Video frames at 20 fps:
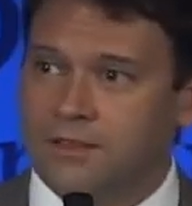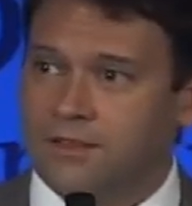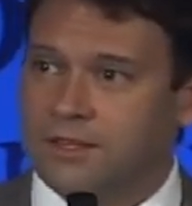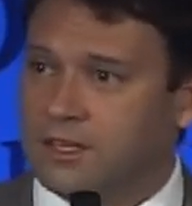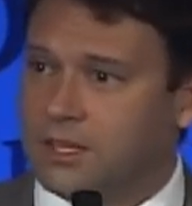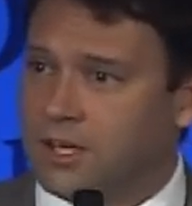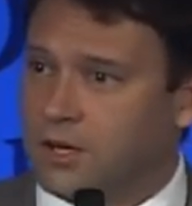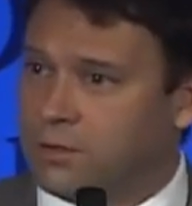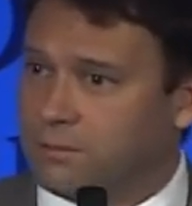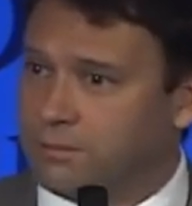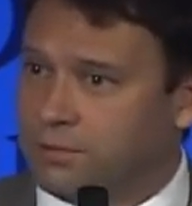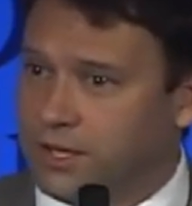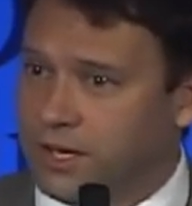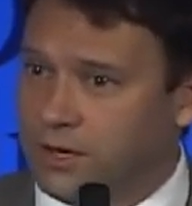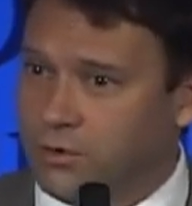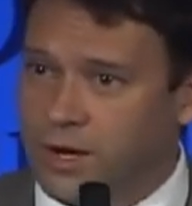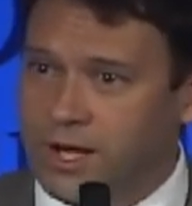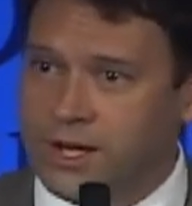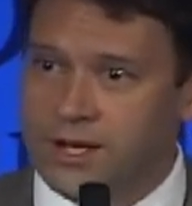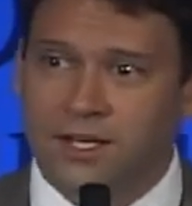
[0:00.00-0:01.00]
They go and play
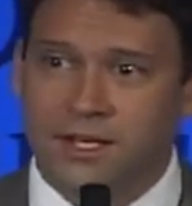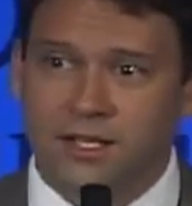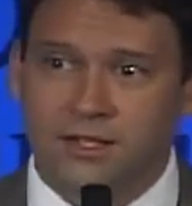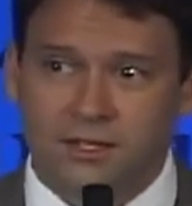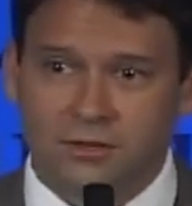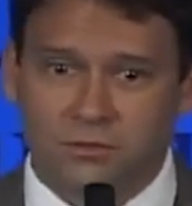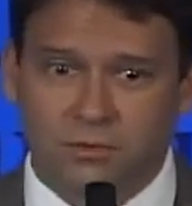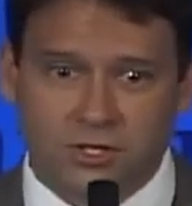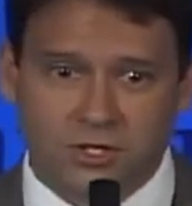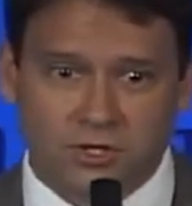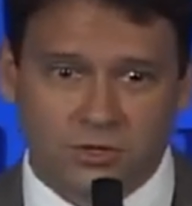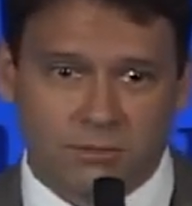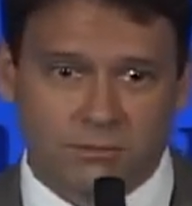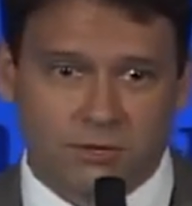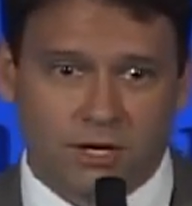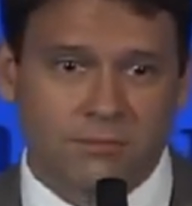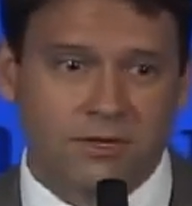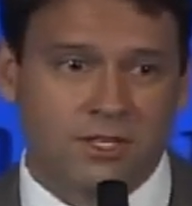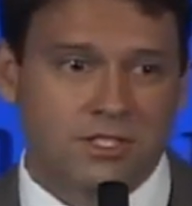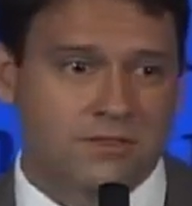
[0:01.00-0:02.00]
a wedding and then run to a
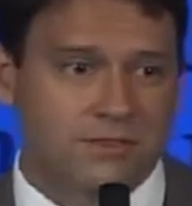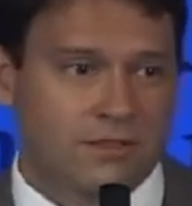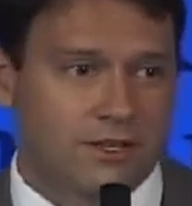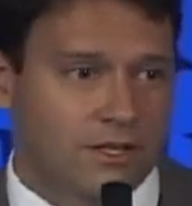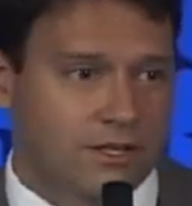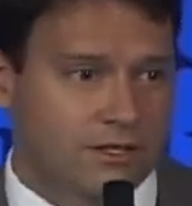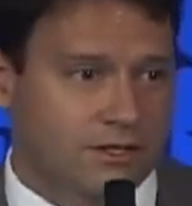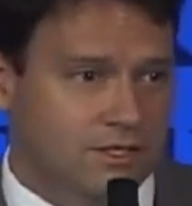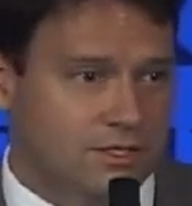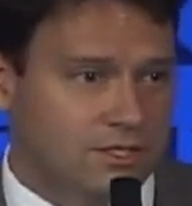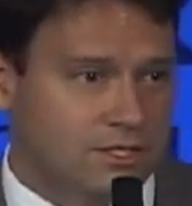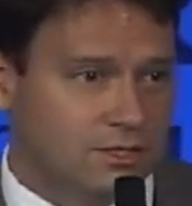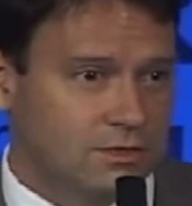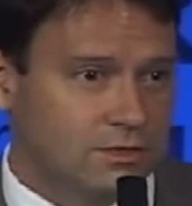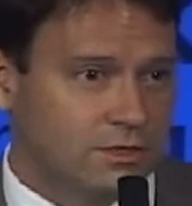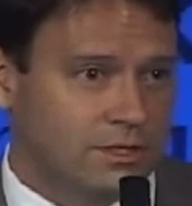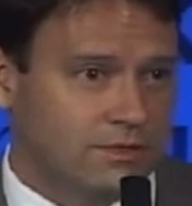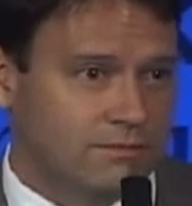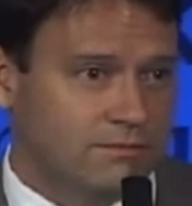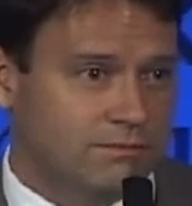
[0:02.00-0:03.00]
bar mitzvah and then
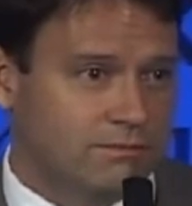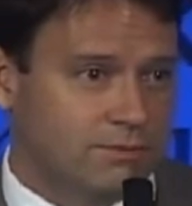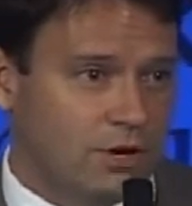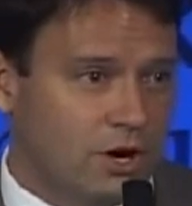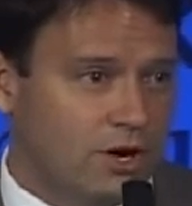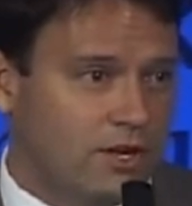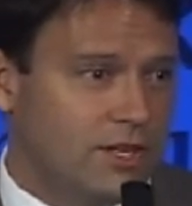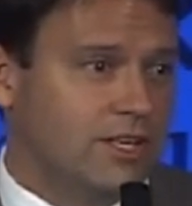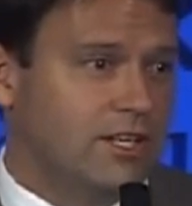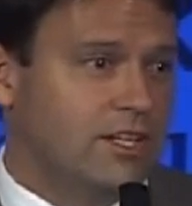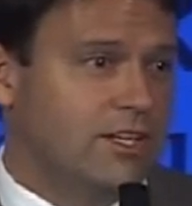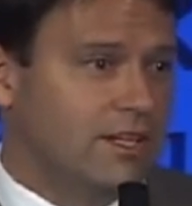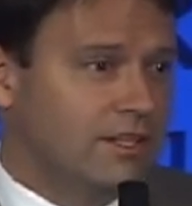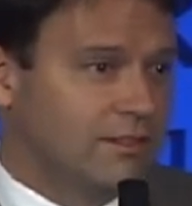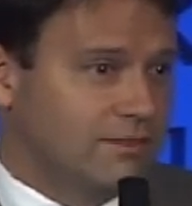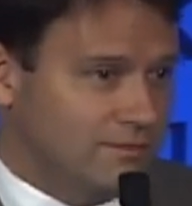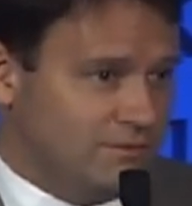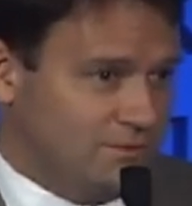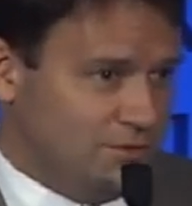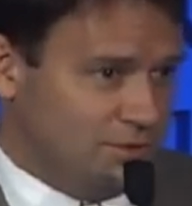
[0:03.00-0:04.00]
to a party,
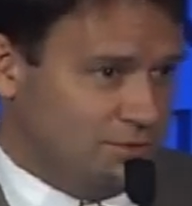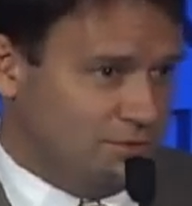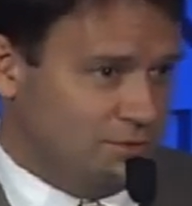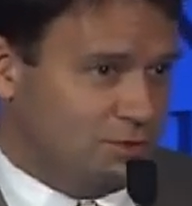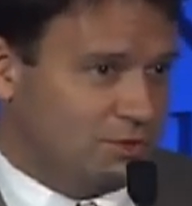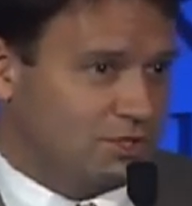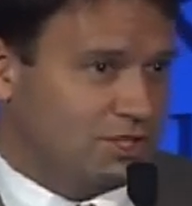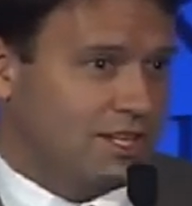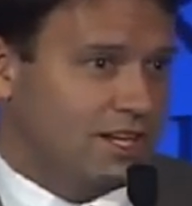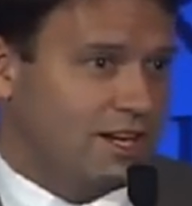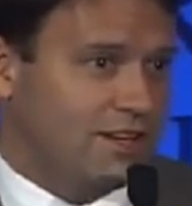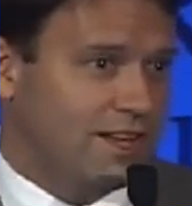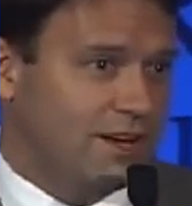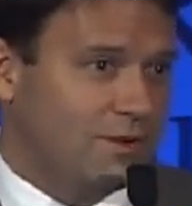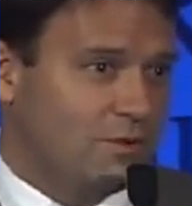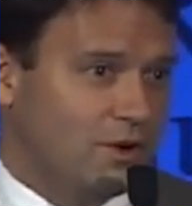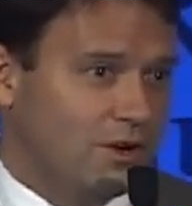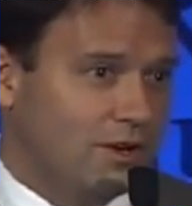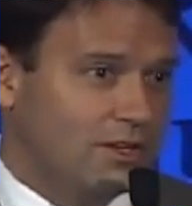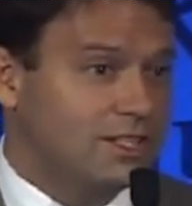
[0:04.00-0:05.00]
and you see how
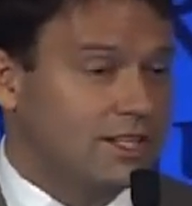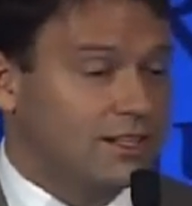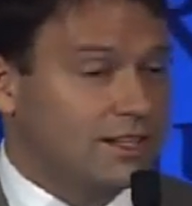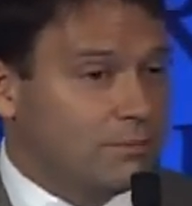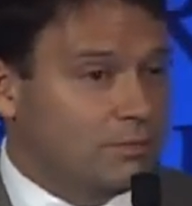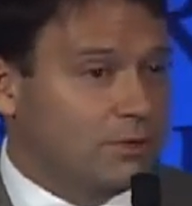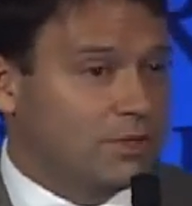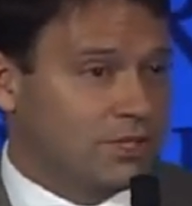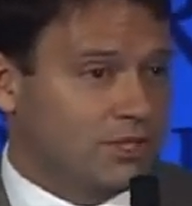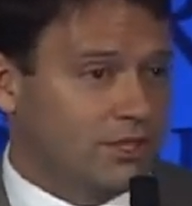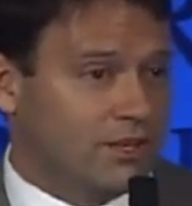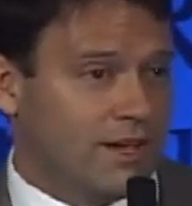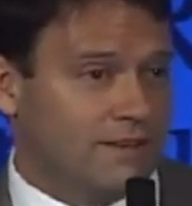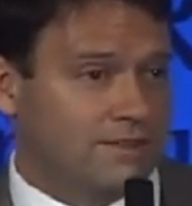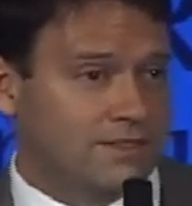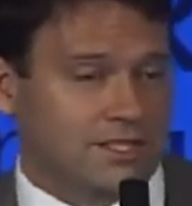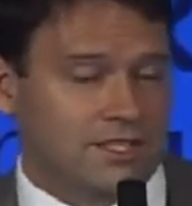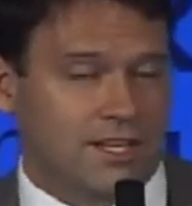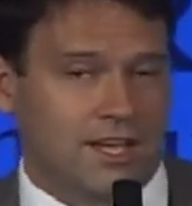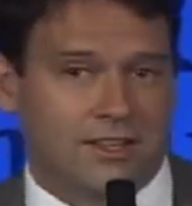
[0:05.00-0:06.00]
that works. And they put their
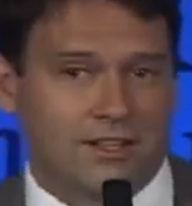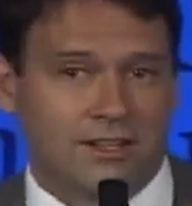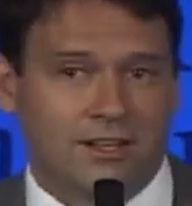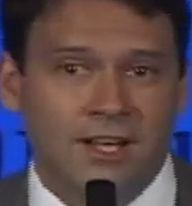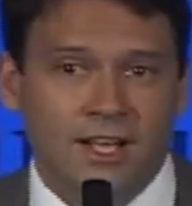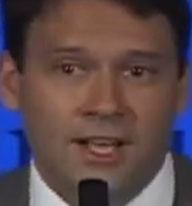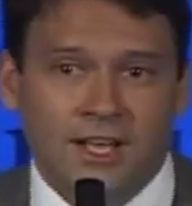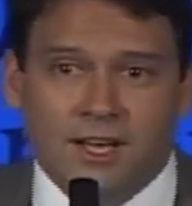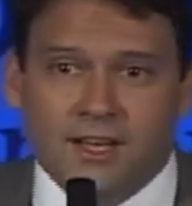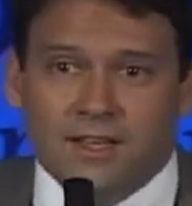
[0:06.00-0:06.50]
life together.